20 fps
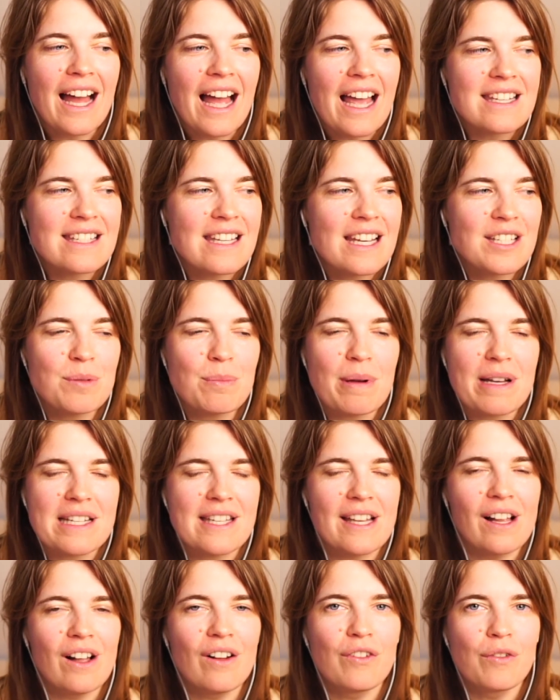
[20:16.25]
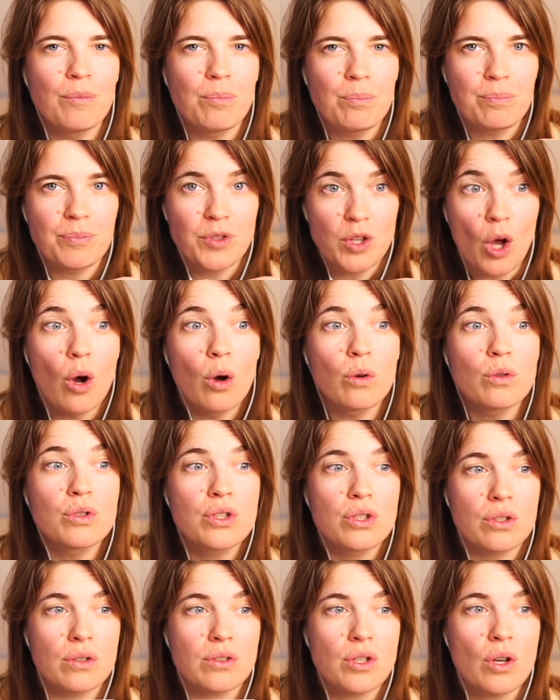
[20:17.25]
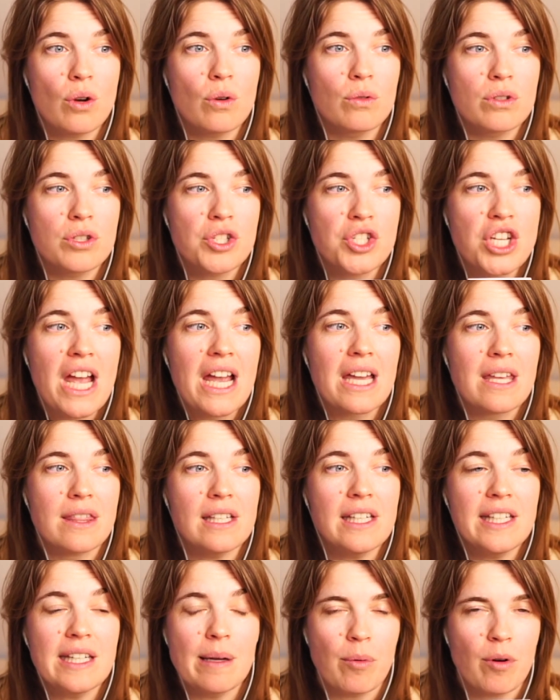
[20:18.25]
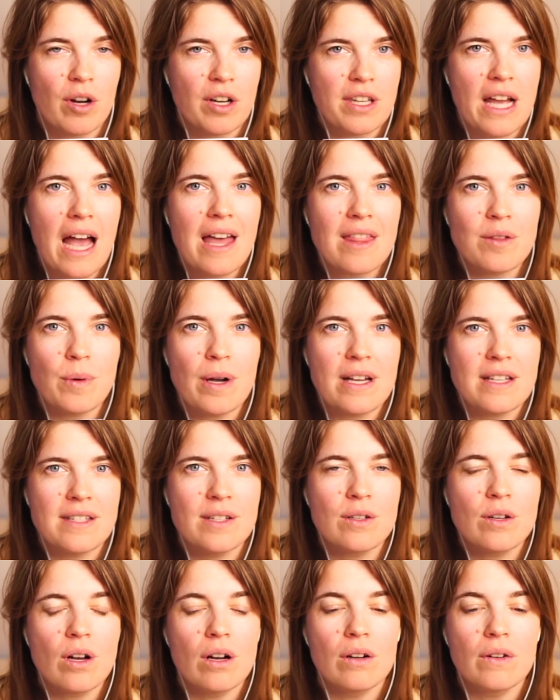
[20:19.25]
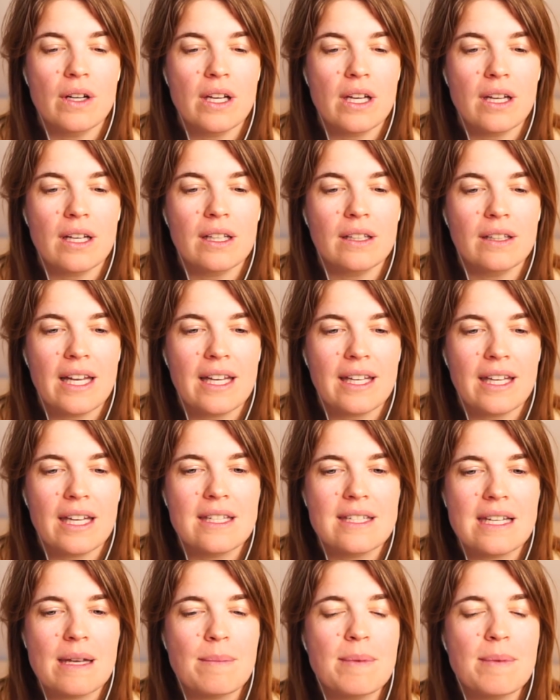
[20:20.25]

said to myself, don't check the leaderboard. Otherwise, you're going like insane.